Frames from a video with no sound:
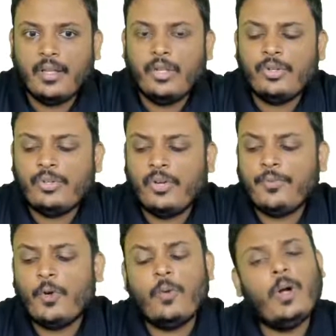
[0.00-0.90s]
So if
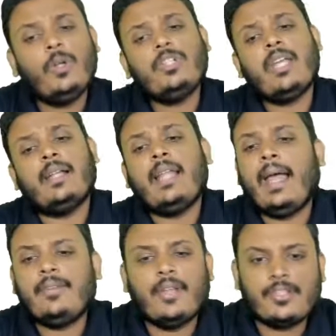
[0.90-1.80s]
you want to check the
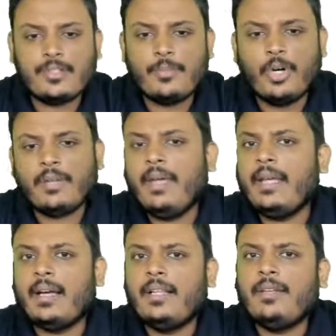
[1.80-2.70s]
assets, motor
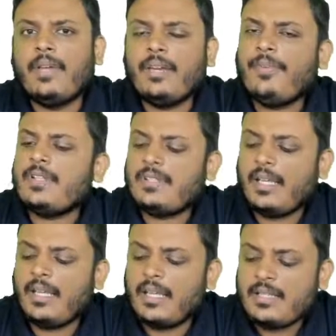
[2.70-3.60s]
vehicle, the very first
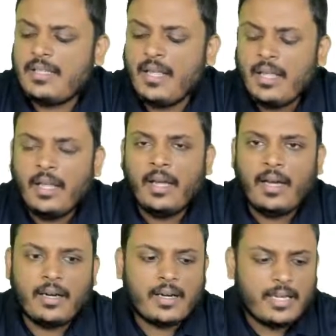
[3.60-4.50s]
thing is
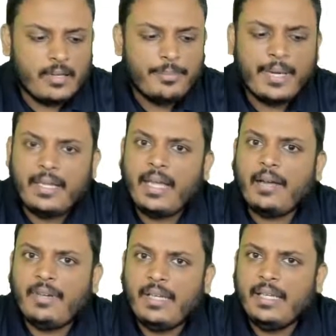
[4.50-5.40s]
company
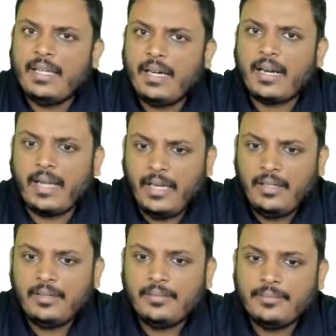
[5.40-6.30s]
have a legal right
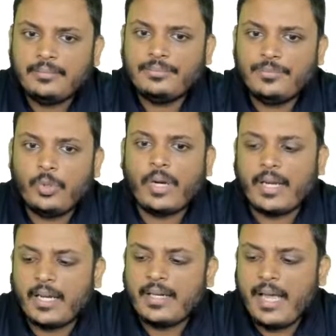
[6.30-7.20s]
to
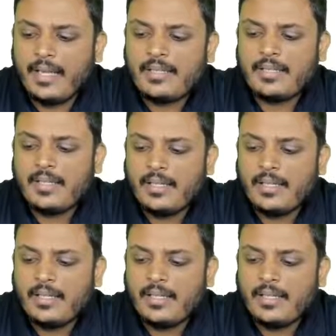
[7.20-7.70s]
recognize